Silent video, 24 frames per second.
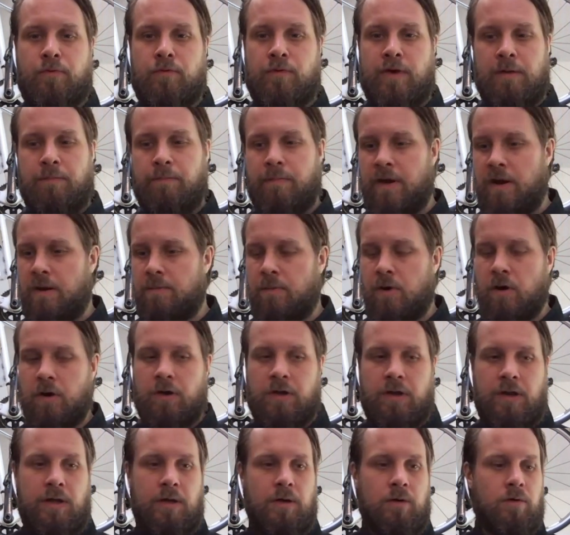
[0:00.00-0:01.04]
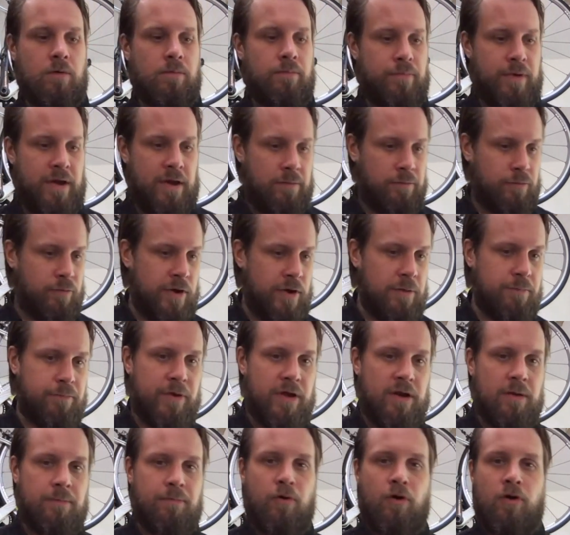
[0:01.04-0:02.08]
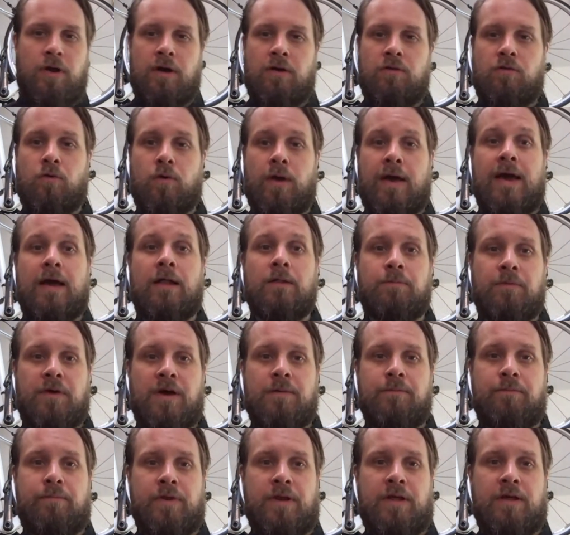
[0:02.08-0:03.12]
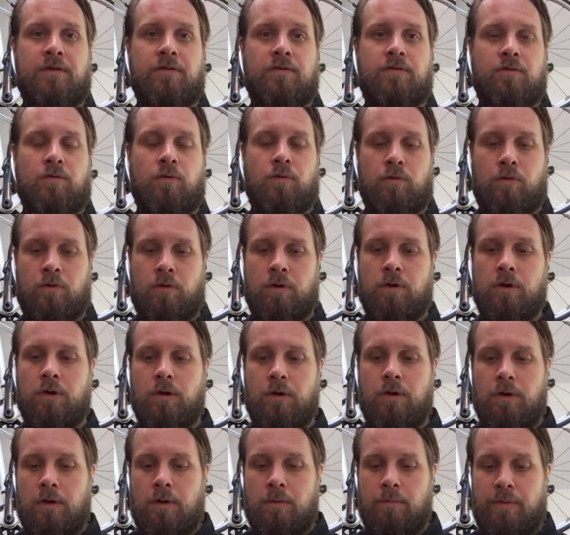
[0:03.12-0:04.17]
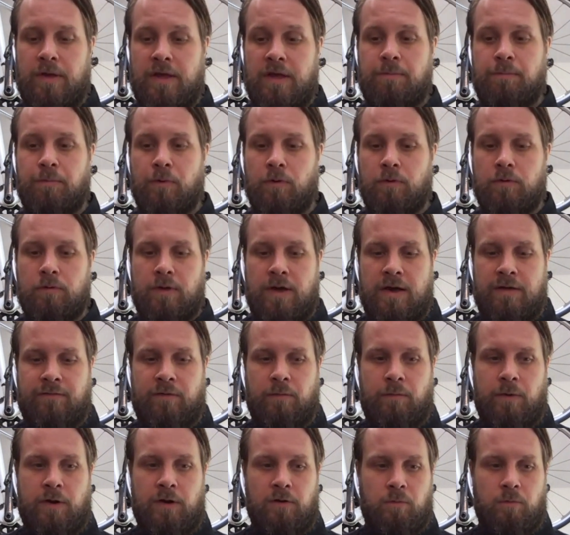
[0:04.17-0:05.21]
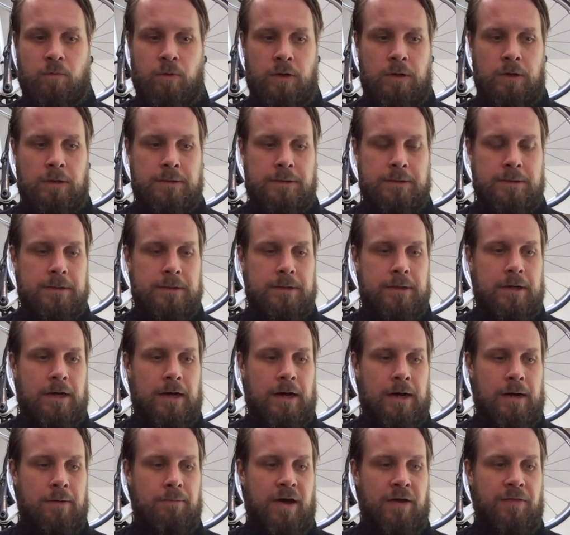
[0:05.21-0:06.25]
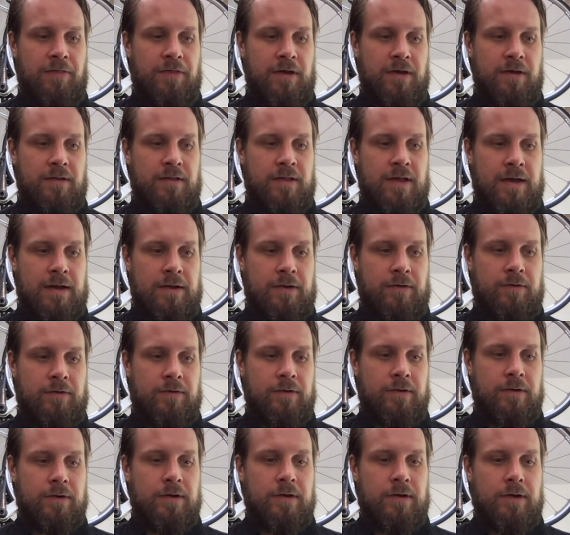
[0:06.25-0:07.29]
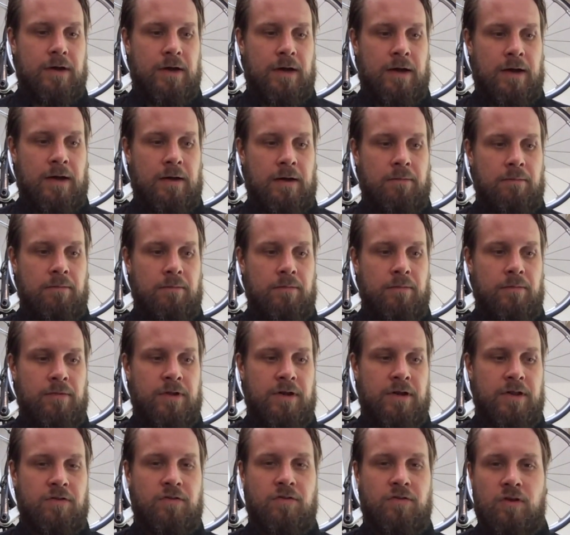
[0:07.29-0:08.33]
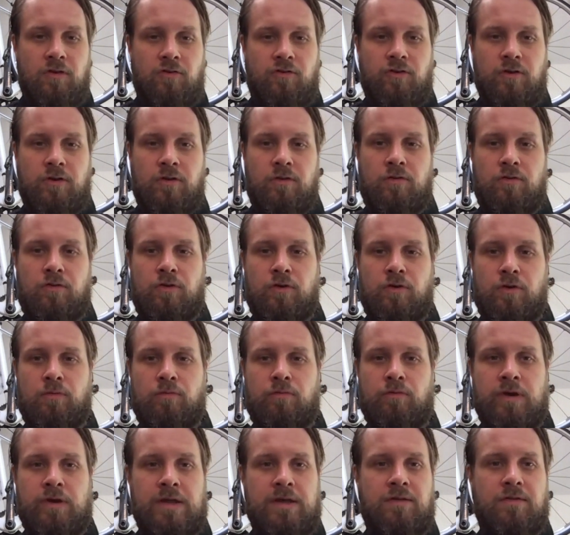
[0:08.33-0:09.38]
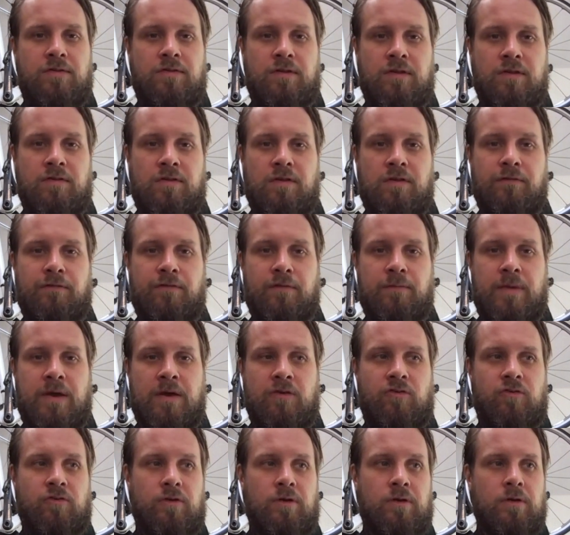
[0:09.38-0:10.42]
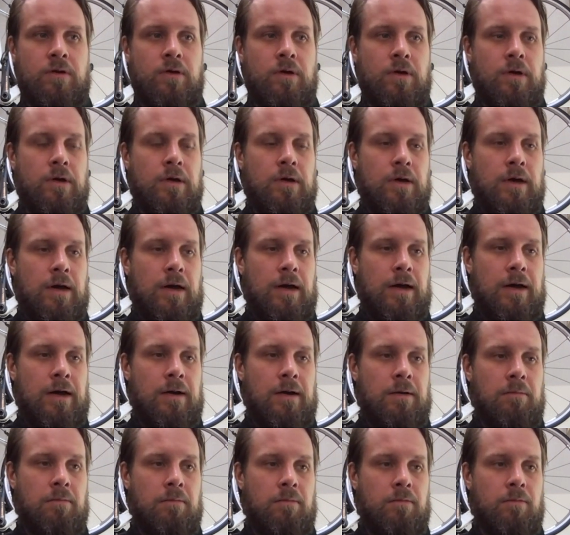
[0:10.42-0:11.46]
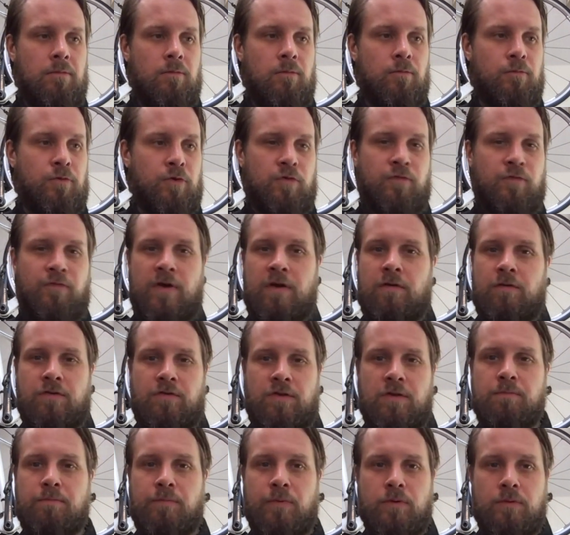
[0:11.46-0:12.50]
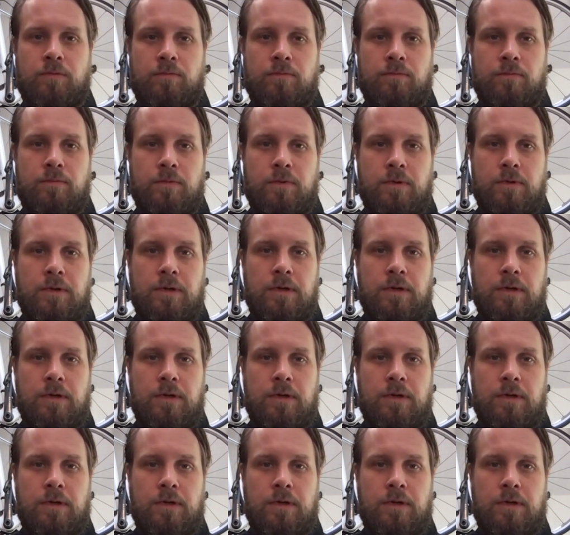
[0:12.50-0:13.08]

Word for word: can create better marketing or create better product or help companies or people everywhere in the world. I think that the decision to release this information was very simple.